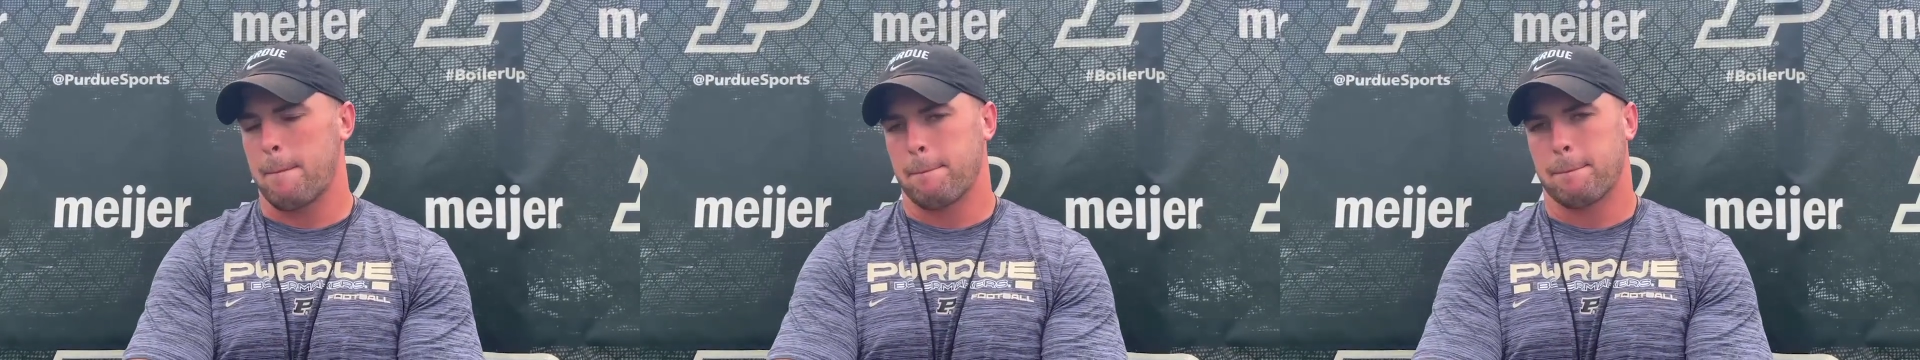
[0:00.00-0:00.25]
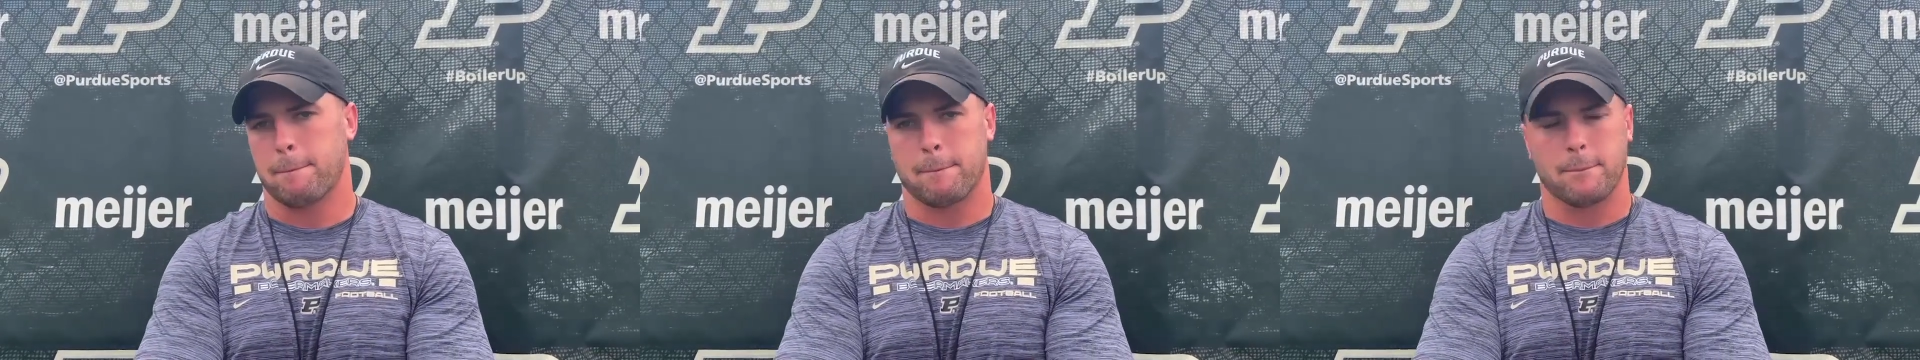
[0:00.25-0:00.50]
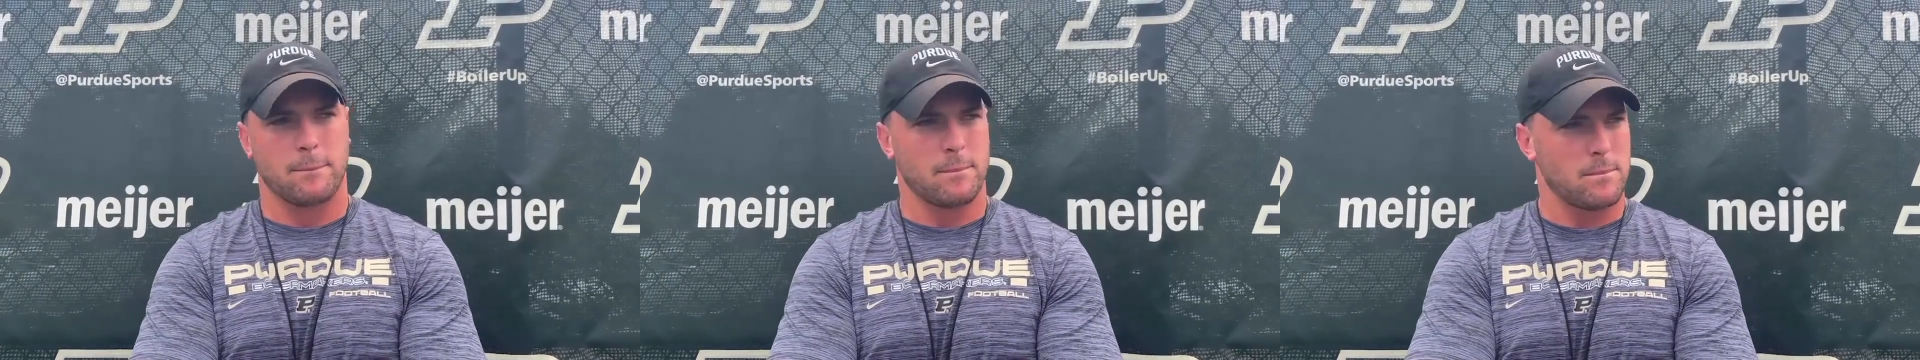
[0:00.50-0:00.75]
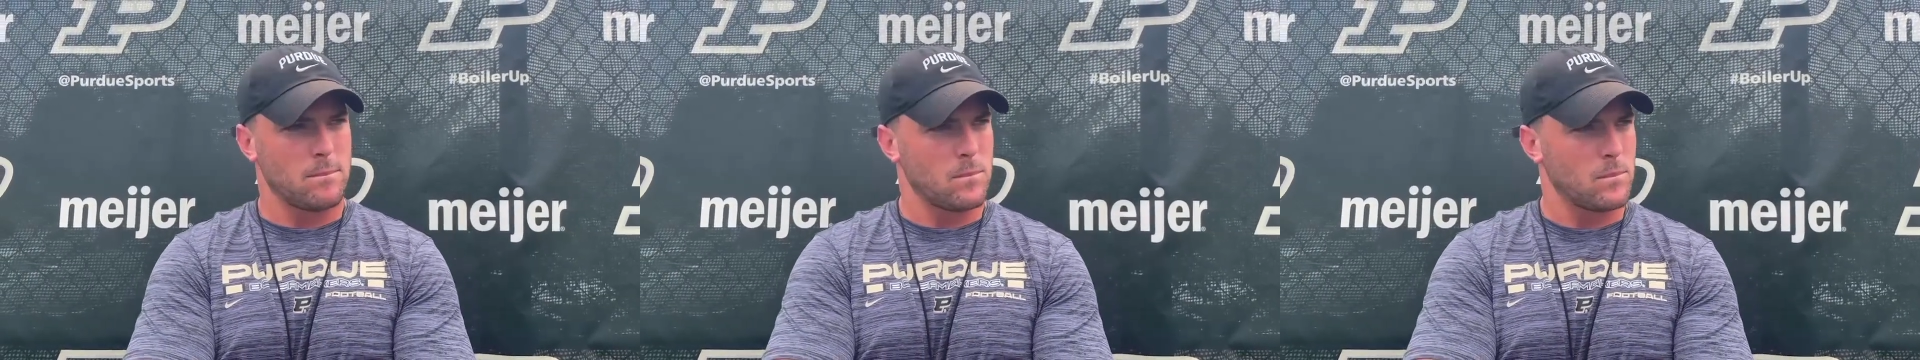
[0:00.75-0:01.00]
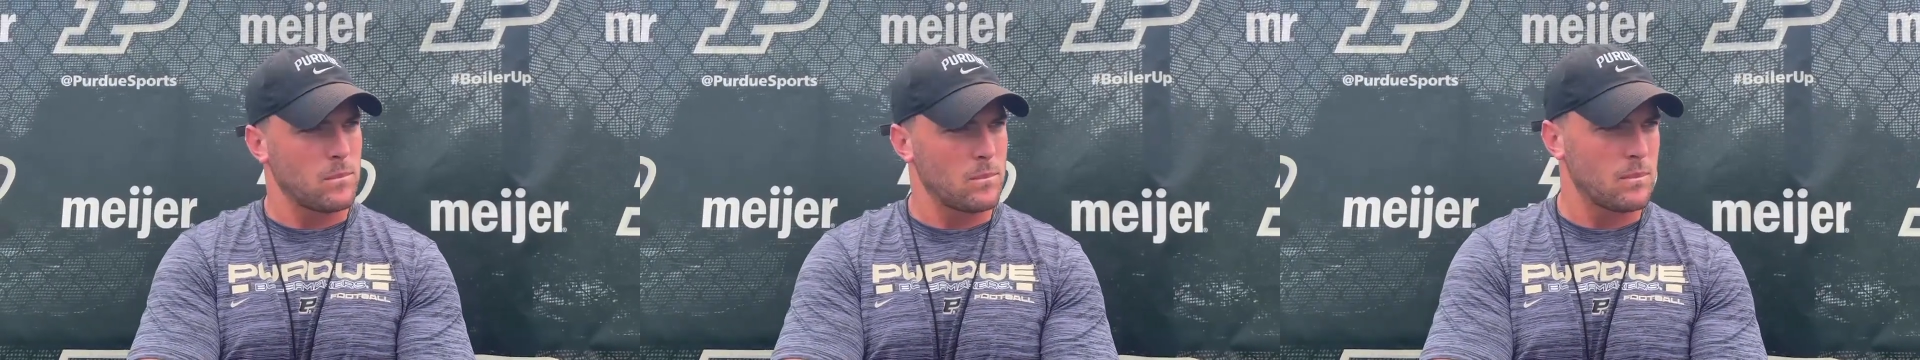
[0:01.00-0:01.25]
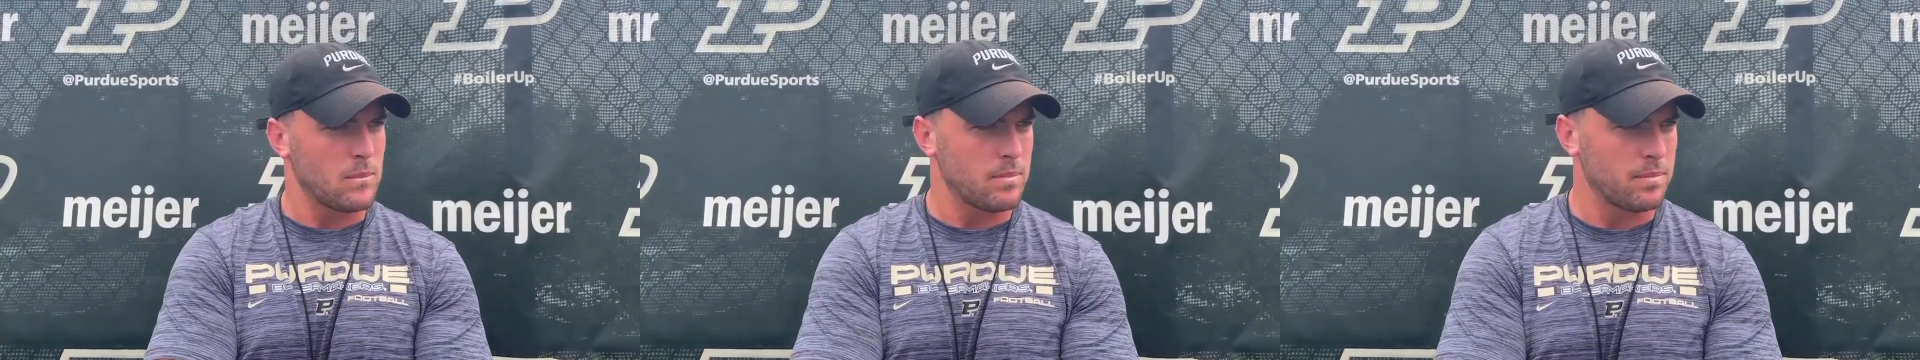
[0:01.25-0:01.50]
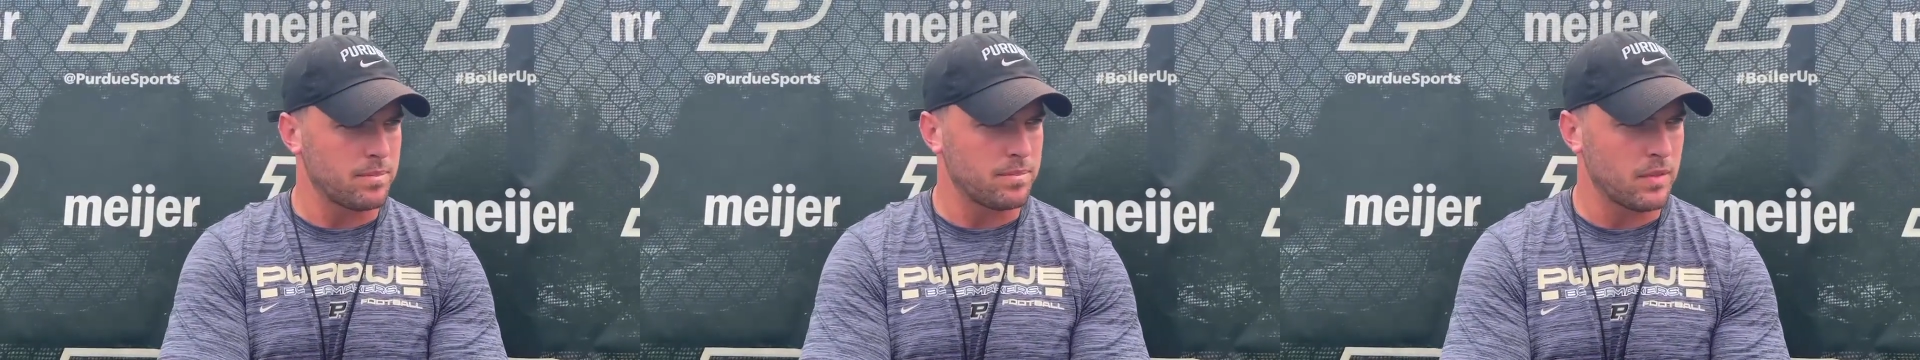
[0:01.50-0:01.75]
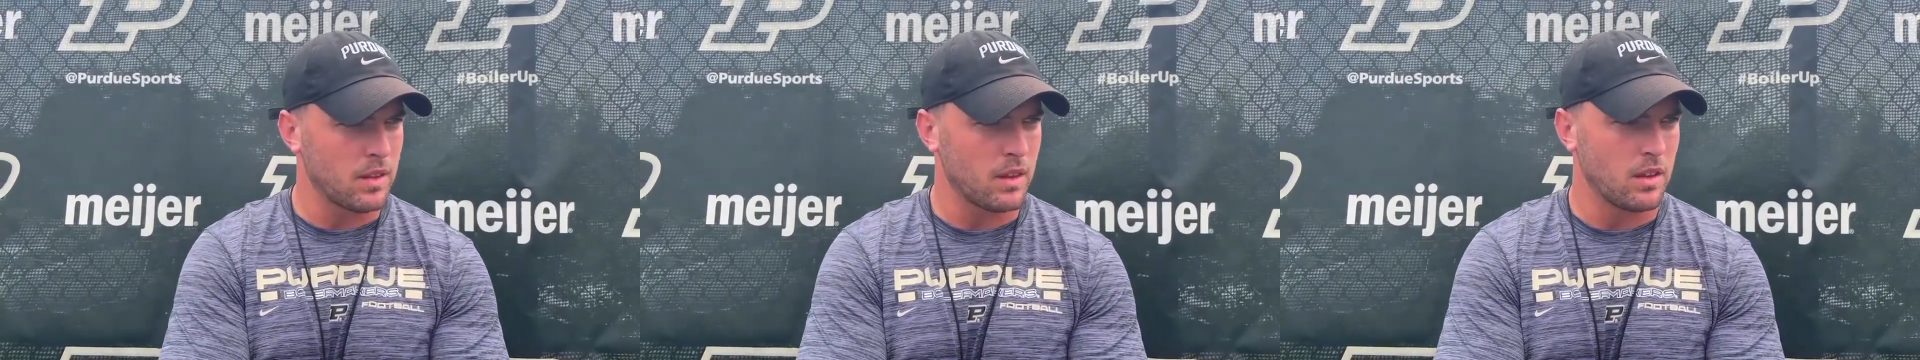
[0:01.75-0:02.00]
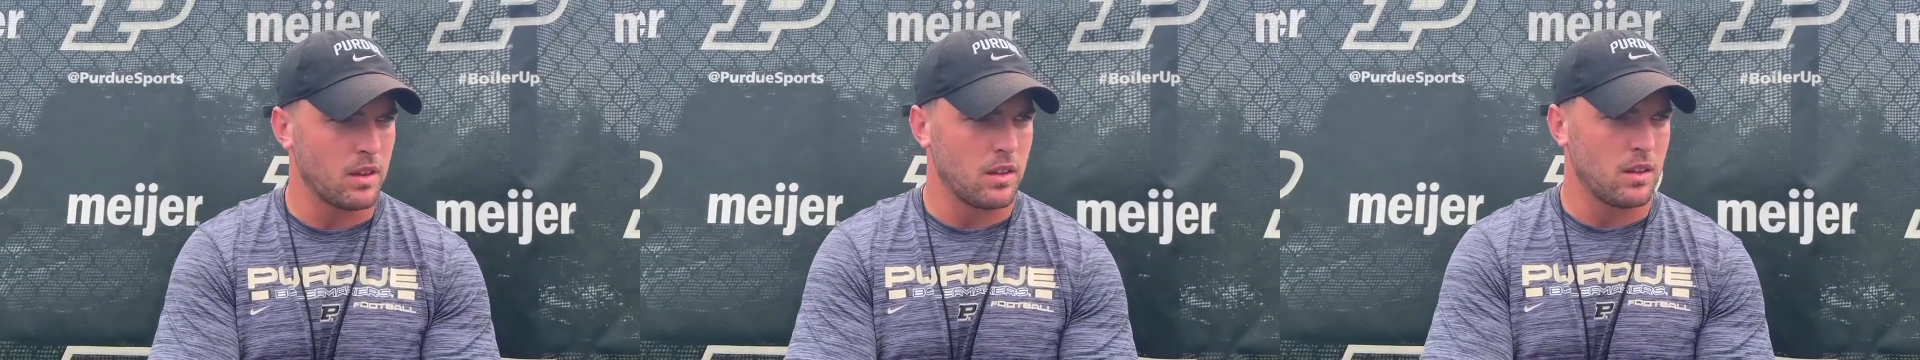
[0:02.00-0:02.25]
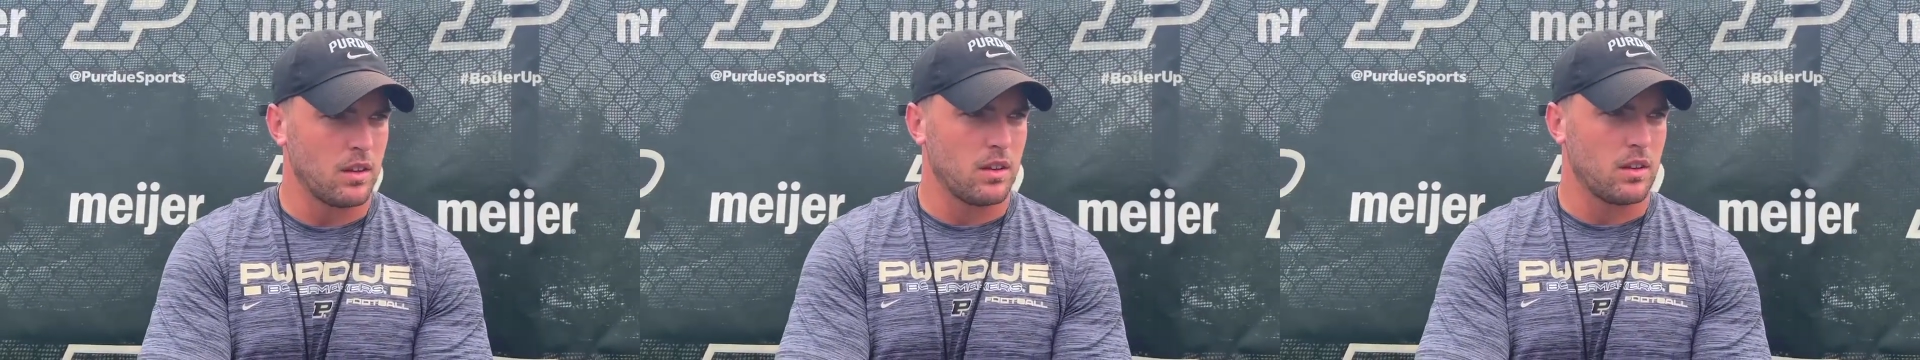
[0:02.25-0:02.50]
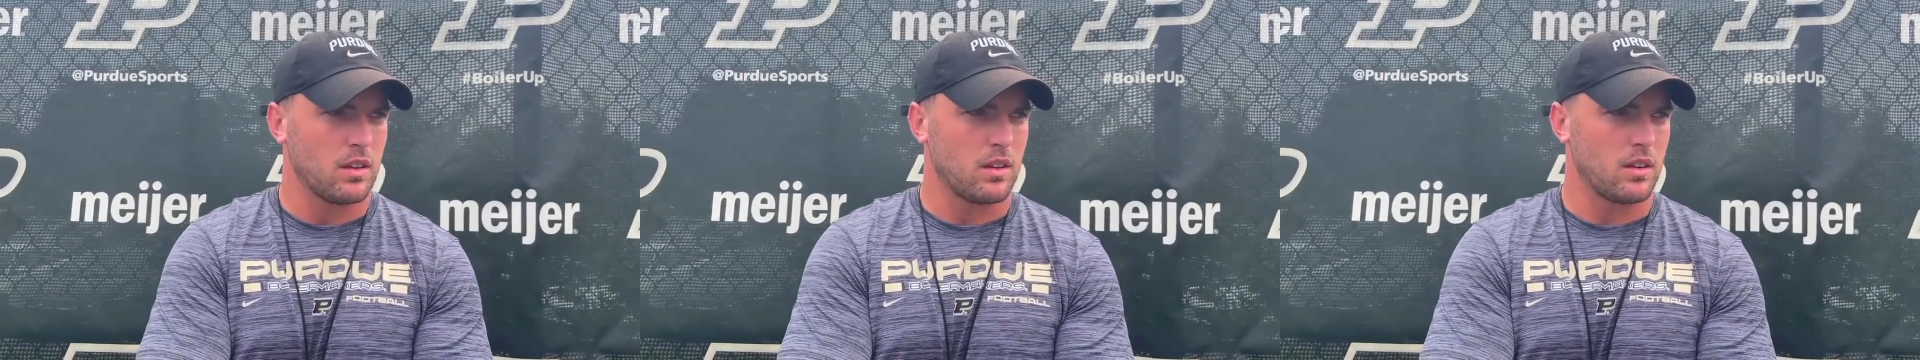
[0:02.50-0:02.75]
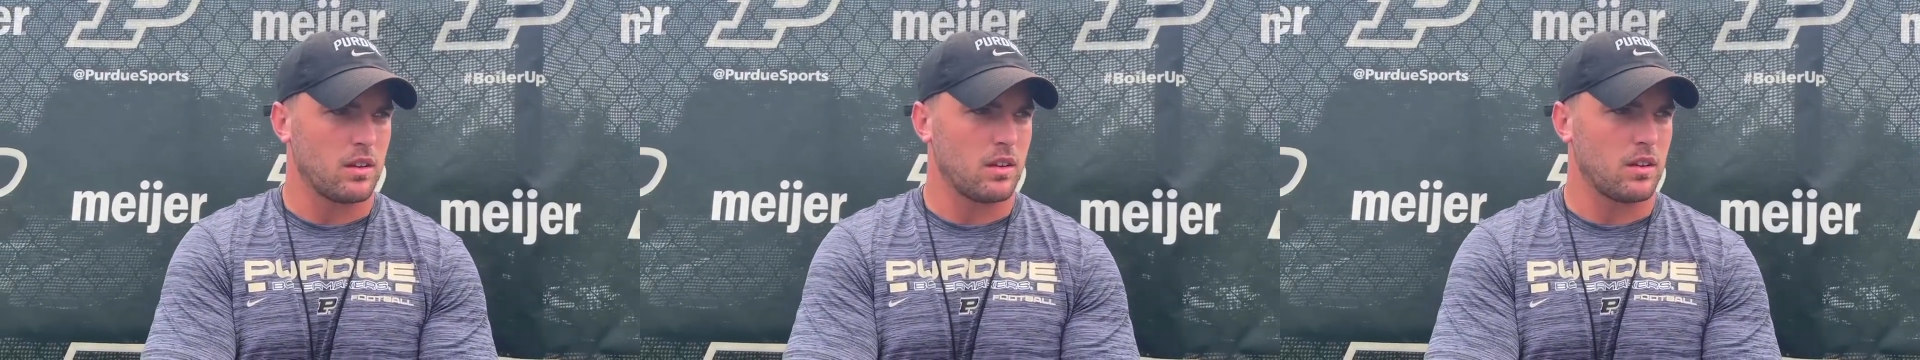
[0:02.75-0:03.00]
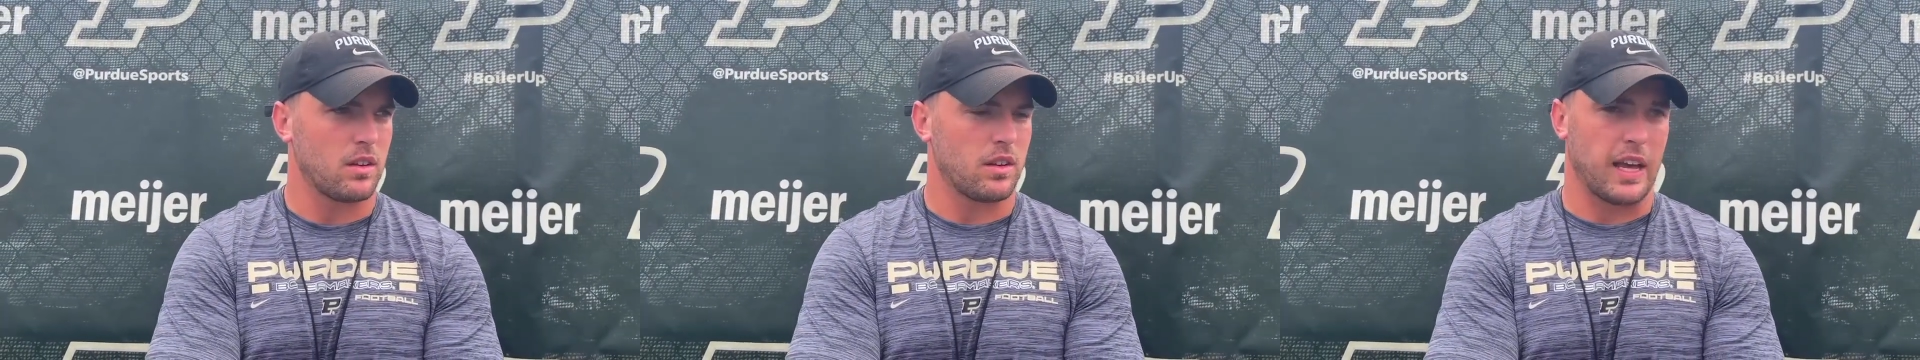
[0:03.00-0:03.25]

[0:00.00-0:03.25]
What have you seen from the tackles that your group's been going against?